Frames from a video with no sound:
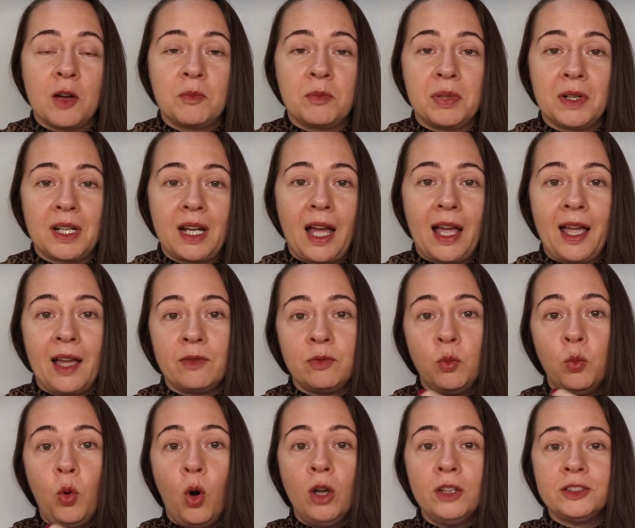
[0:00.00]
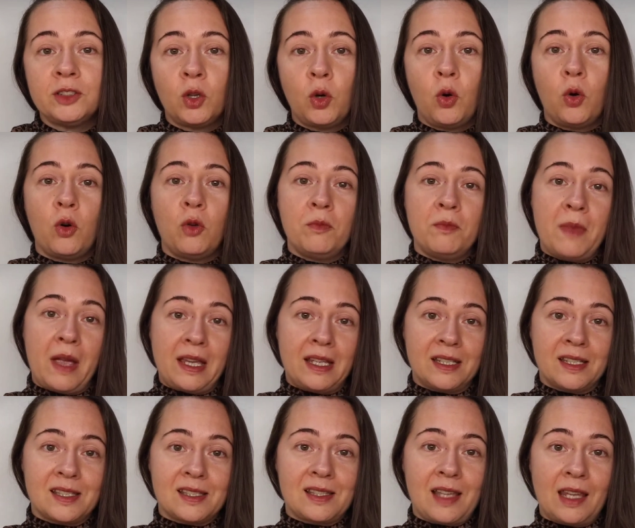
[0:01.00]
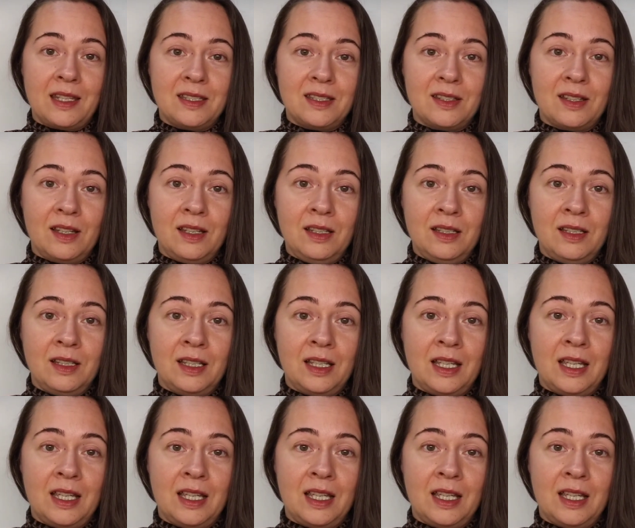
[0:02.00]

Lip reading: but I have one core main center